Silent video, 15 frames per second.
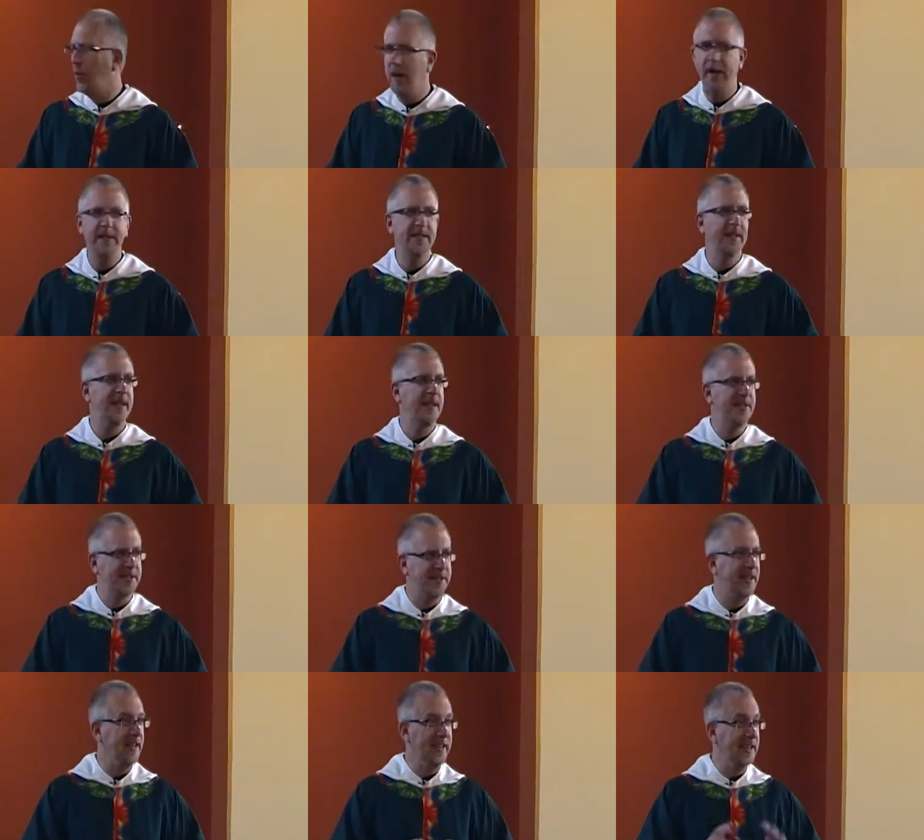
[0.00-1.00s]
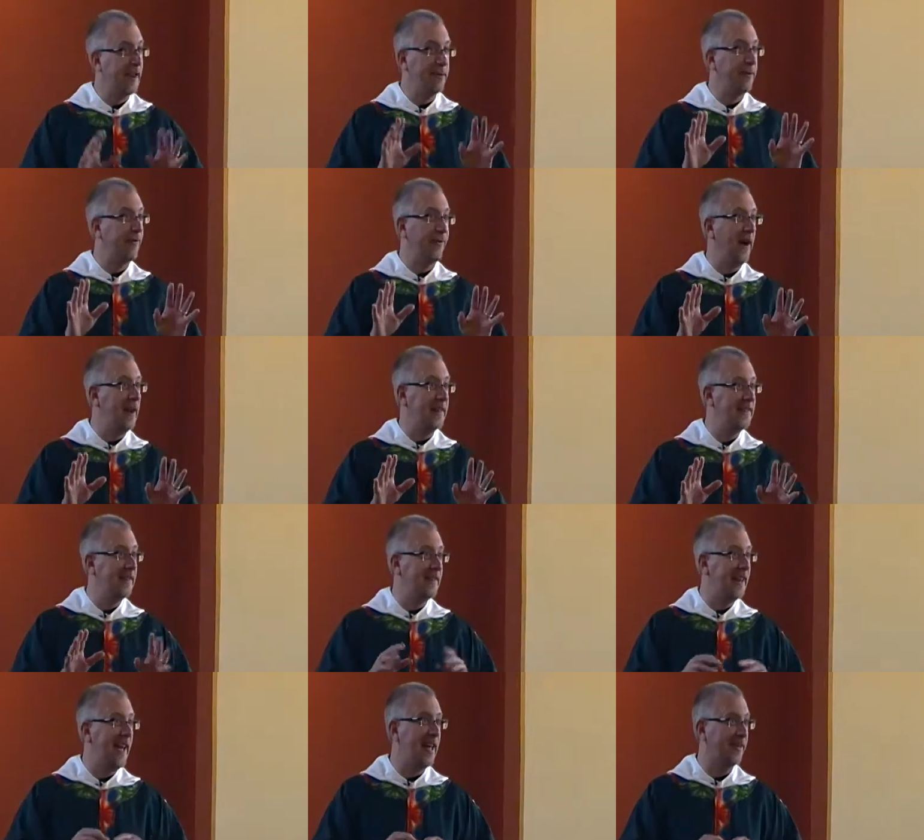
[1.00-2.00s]
What a scene. They were frightened
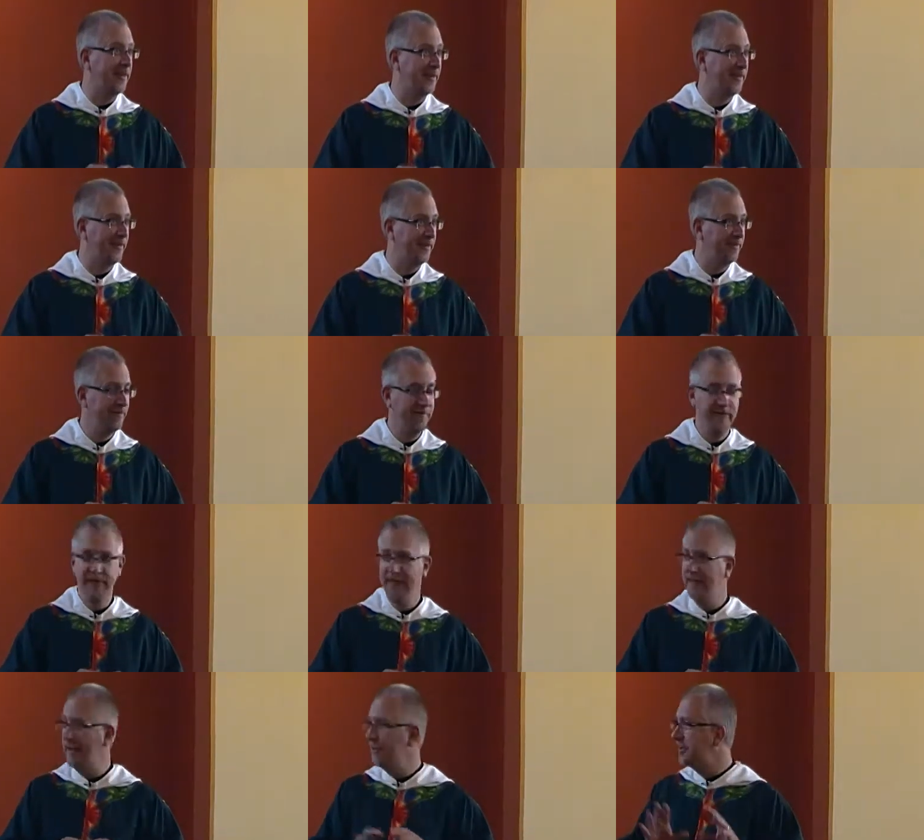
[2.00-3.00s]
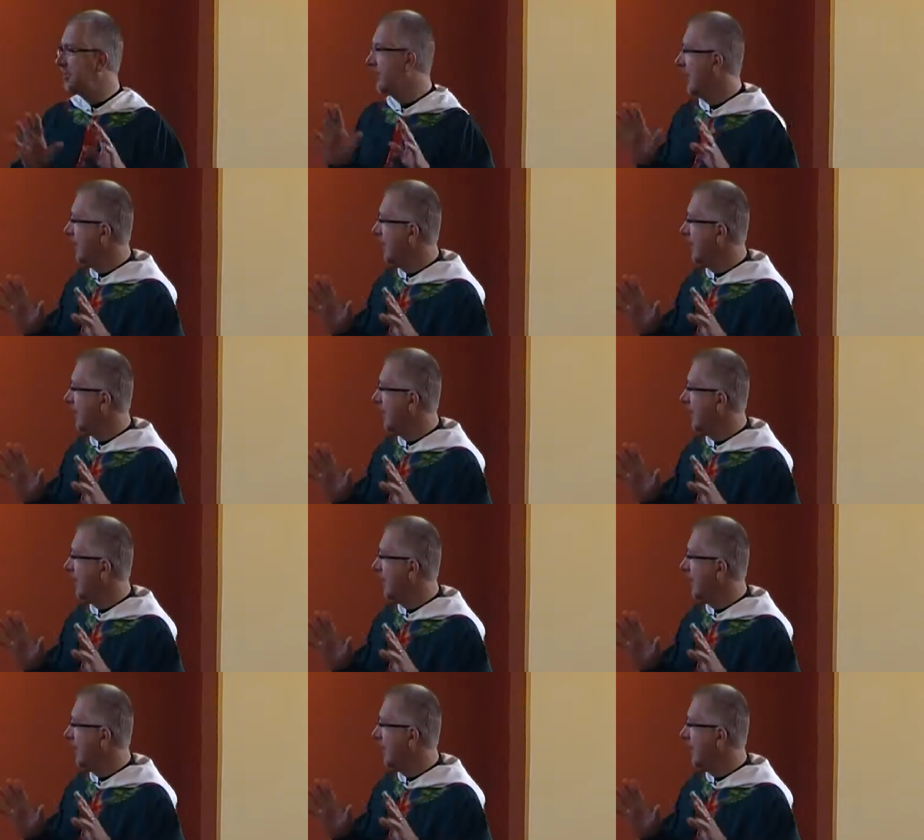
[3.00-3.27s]
to death. They were